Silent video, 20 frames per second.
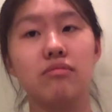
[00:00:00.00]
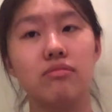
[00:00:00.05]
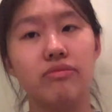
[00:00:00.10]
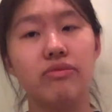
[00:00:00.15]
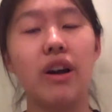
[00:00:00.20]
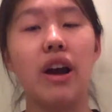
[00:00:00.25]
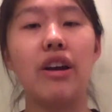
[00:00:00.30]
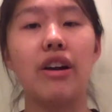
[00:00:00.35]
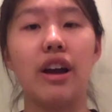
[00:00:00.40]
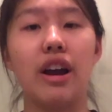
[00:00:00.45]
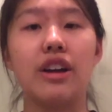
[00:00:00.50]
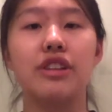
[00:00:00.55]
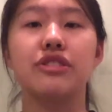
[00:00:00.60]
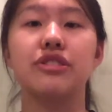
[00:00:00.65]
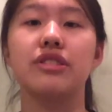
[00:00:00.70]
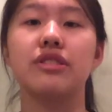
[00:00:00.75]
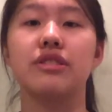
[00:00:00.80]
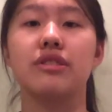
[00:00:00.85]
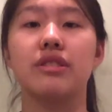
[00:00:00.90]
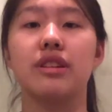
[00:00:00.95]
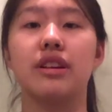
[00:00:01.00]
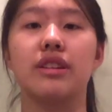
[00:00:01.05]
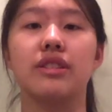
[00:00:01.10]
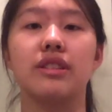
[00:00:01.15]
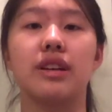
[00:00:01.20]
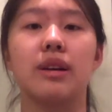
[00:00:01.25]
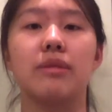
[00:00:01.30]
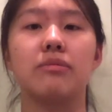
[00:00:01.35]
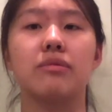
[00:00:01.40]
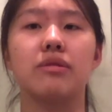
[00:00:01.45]
fire hydrants
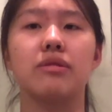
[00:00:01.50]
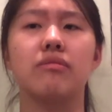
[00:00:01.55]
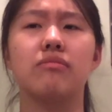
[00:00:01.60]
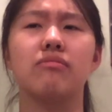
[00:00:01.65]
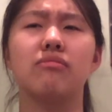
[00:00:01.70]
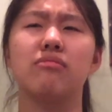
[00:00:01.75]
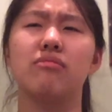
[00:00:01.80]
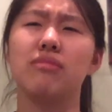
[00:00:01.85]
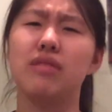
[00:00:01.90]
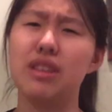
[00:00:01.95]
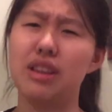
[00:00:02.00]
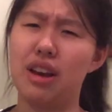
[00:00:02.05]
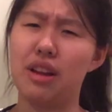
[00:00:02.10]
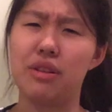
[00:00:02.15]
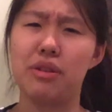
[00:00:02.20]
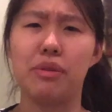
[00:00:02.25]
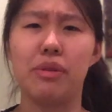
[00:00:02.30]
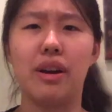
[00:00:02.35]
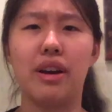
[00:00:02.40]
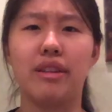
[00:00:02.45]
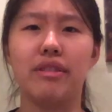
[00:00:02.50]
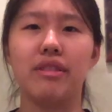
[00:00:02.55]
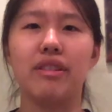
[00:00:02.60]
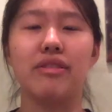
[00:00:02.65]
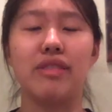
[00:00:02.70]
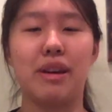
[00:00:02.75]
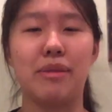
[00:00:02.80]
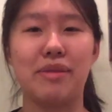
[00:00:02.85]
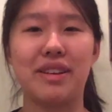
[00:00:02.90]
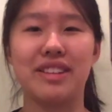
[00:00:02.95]
except the other way, if
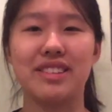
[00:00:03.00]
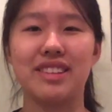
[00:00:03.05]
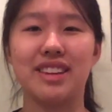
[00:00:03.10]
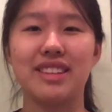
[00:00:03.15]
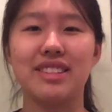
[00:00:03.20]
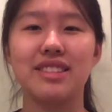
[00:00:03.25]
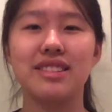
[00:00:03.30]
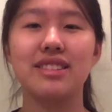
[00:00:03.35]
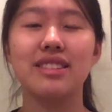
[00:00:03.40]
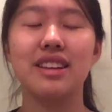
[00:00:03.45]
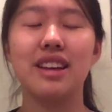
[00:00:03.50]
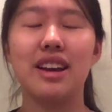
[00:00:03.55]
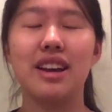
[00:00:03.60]
that makes sense.